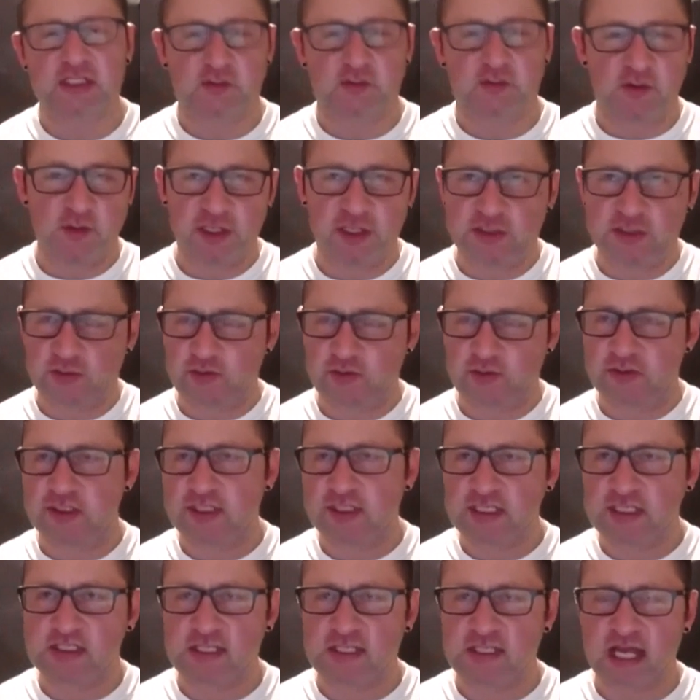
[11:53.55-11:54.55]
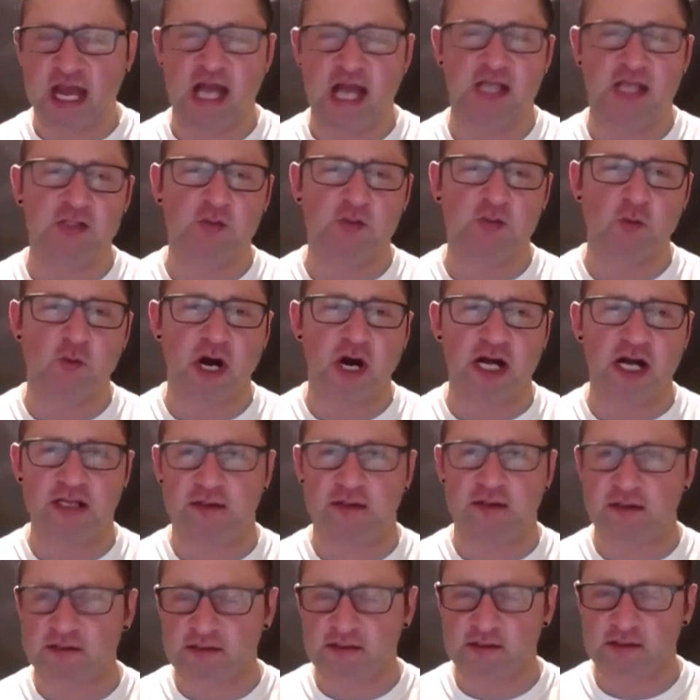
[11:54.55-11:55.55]
I want to make sure there's a decent hack
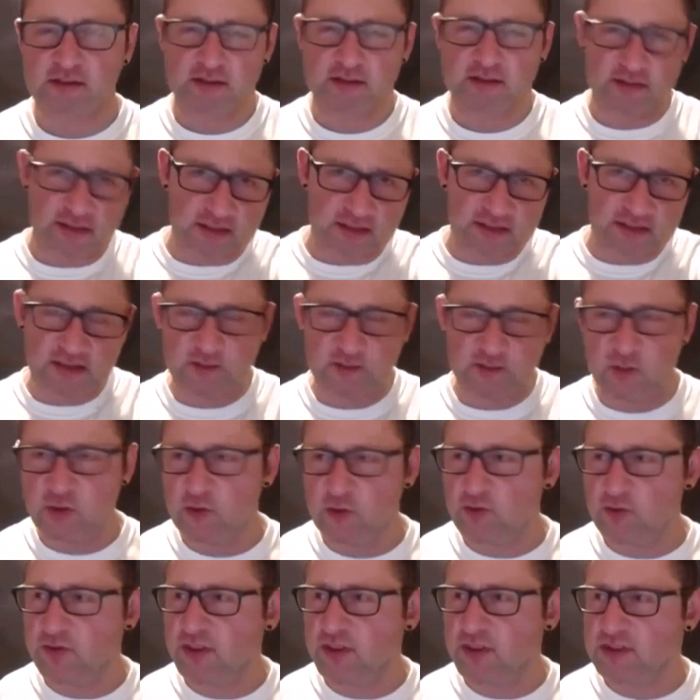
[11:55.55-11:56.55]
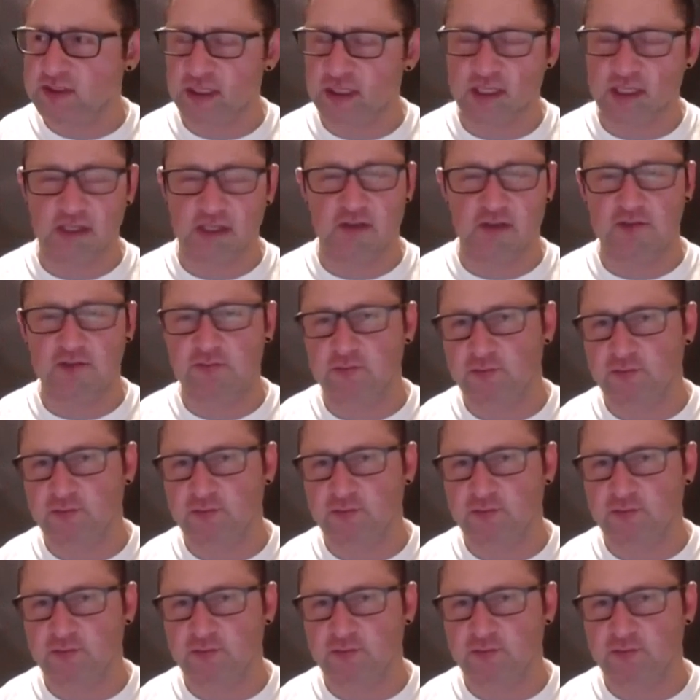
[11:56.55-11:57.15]
squat that's that's smooth and it's not going to